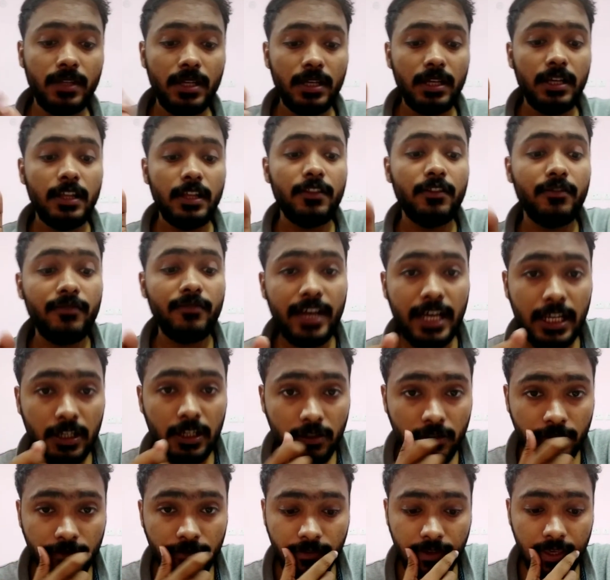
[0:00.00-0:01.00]
the value
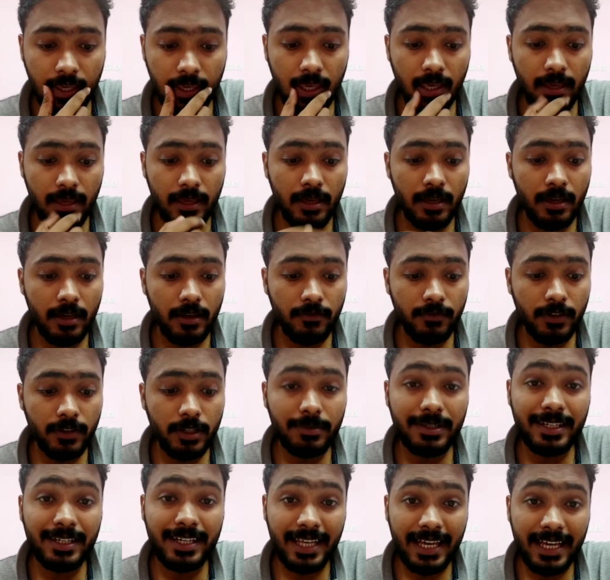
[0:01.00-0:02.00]
of k will be
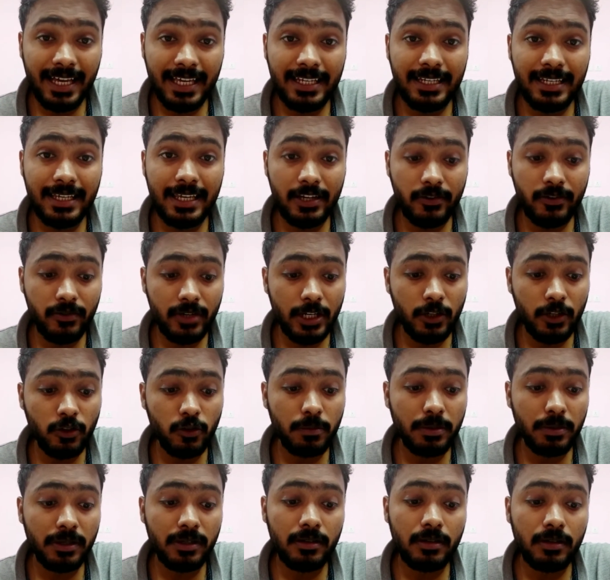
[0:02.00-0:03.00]
9 into 10 to the
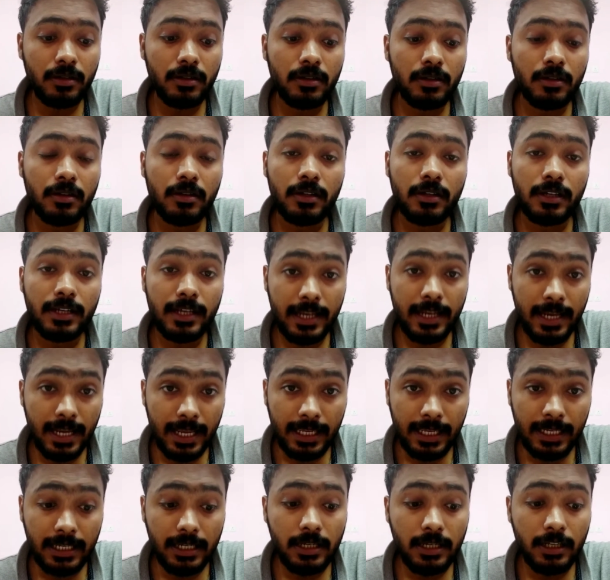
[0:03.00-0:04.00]
power
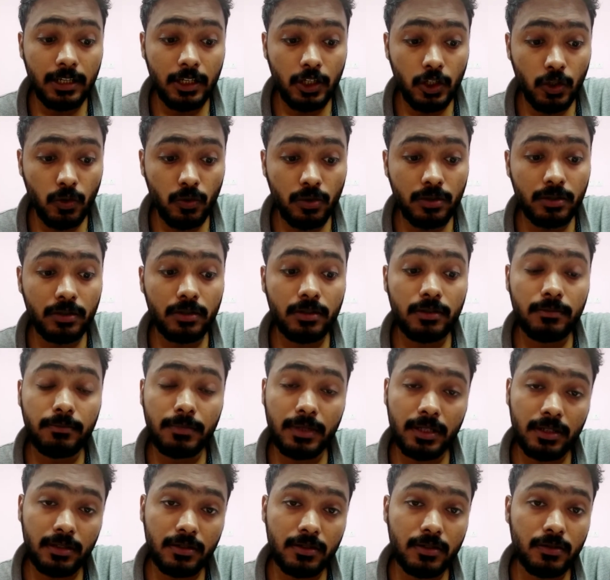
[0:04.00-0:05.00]
9 Newton meter
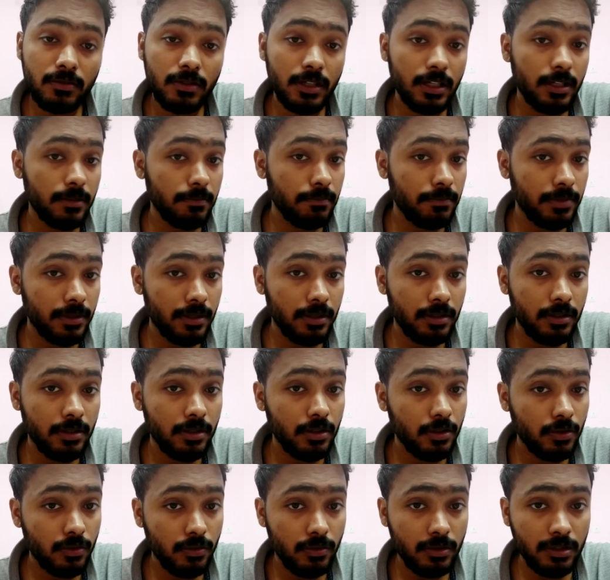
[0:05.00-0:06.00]
square per
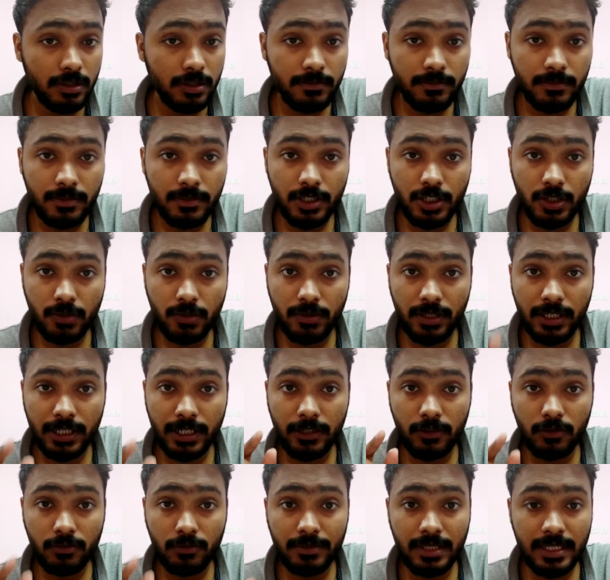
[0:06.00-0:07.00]
Coulomb square. I hope
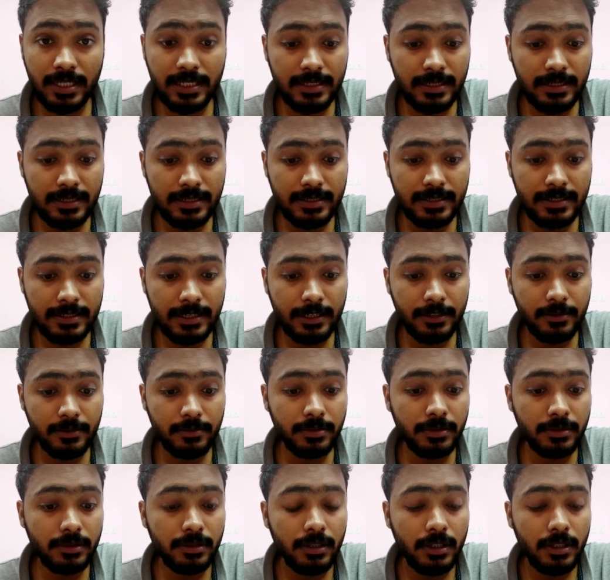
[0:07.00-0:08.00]
that is understandable,
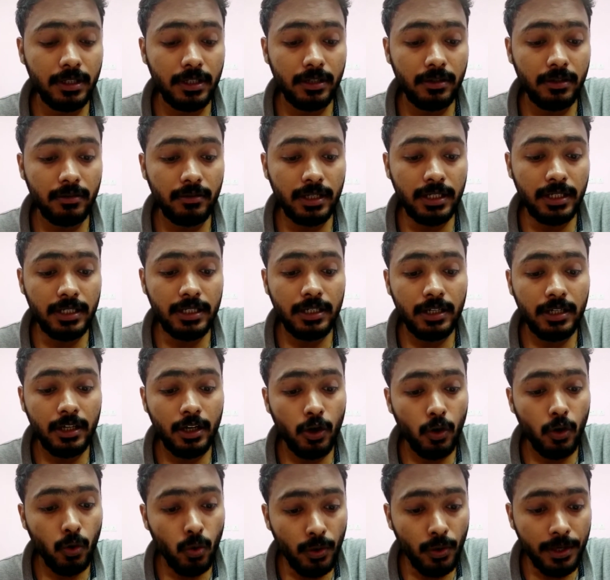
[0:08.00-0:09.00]
right?
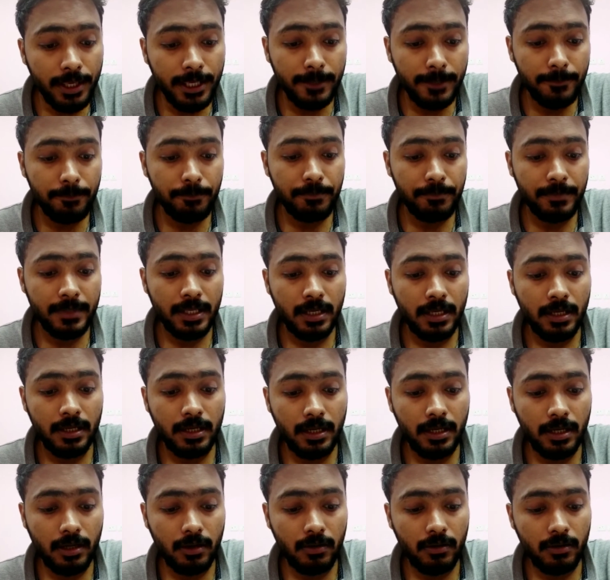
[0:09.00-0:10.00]
Okay,
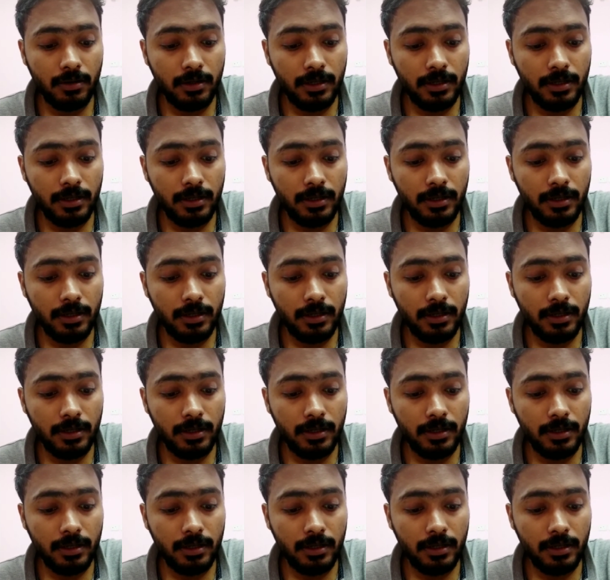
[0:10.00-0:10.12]
now